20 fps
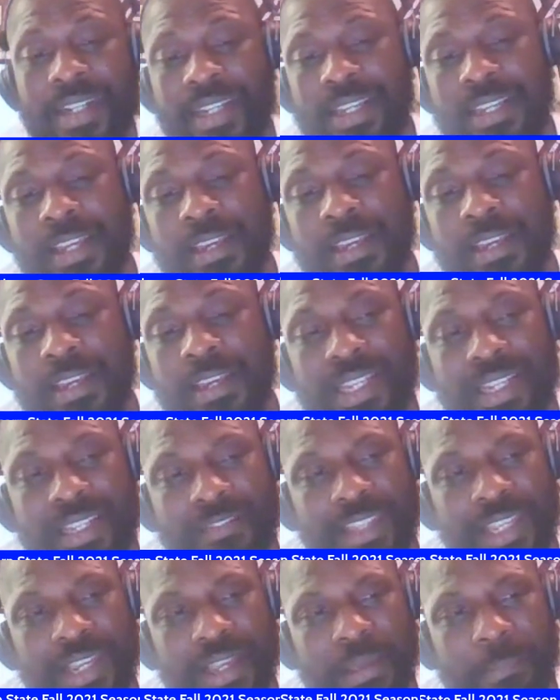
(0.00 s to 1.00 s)
if they can
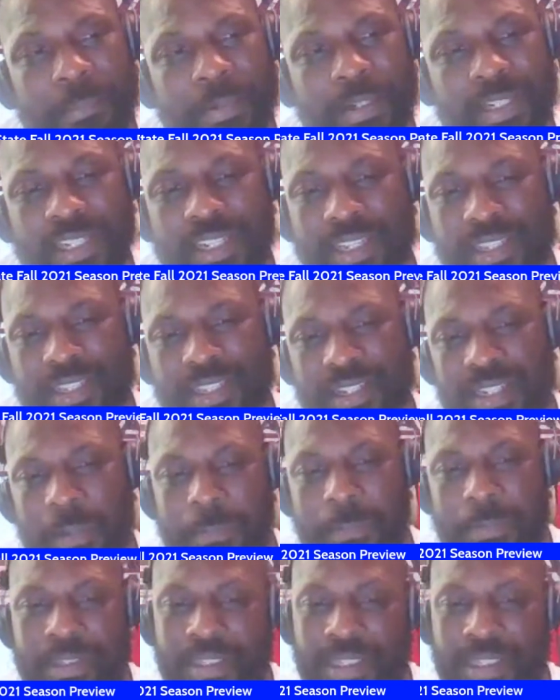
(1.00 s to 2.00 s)
put together a couple good
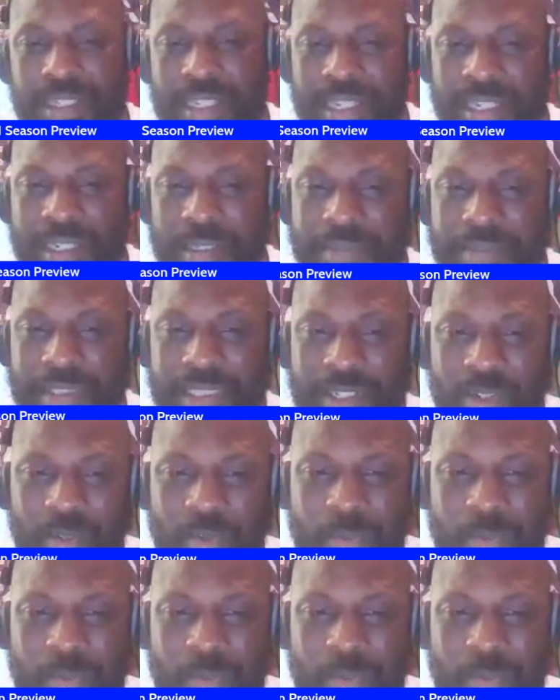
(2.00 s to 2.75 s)
games at home.